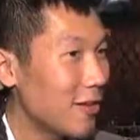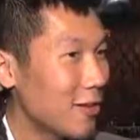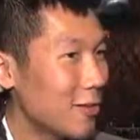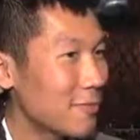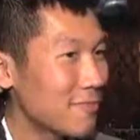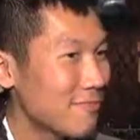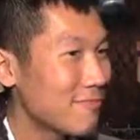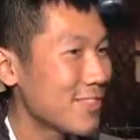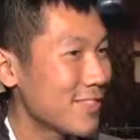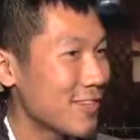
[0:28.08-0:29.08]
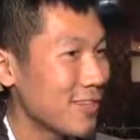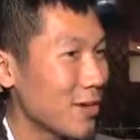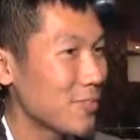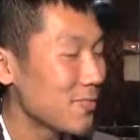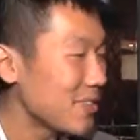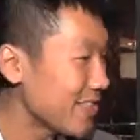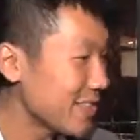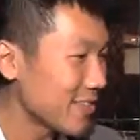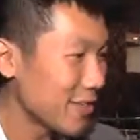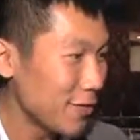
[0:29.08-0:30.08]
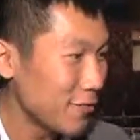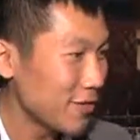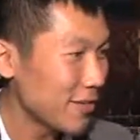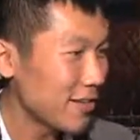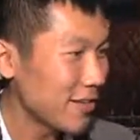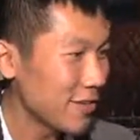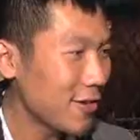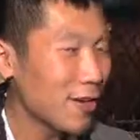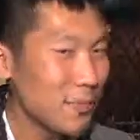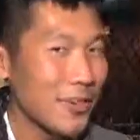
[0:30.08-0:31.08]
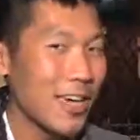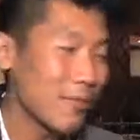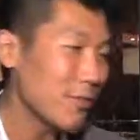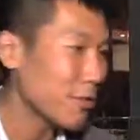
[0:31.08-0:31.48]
Um, staying optimistic in life. Yeah, be happy